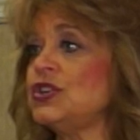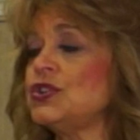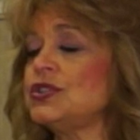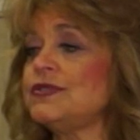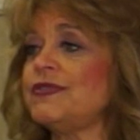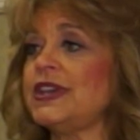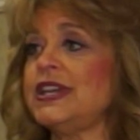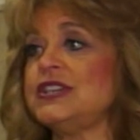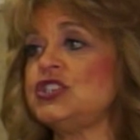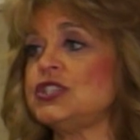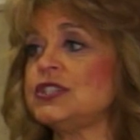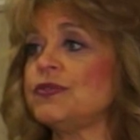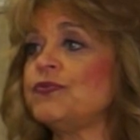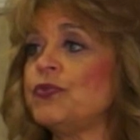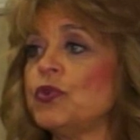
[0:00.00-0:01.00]
years of age
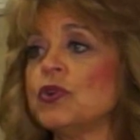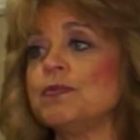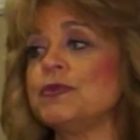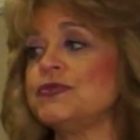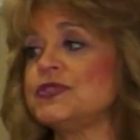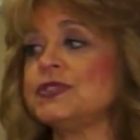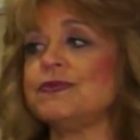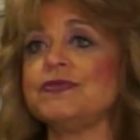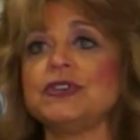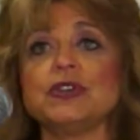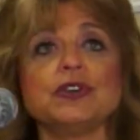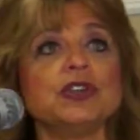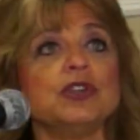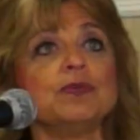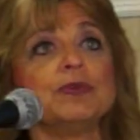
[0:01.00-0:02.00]
is a form of
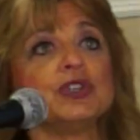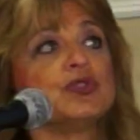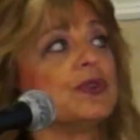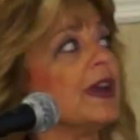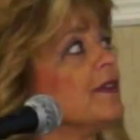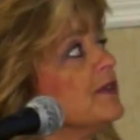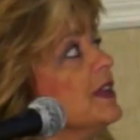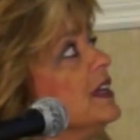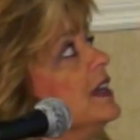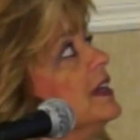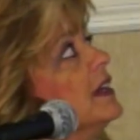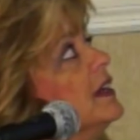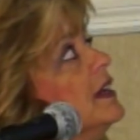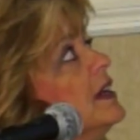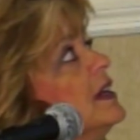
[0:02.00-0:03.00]
severe human trafficking.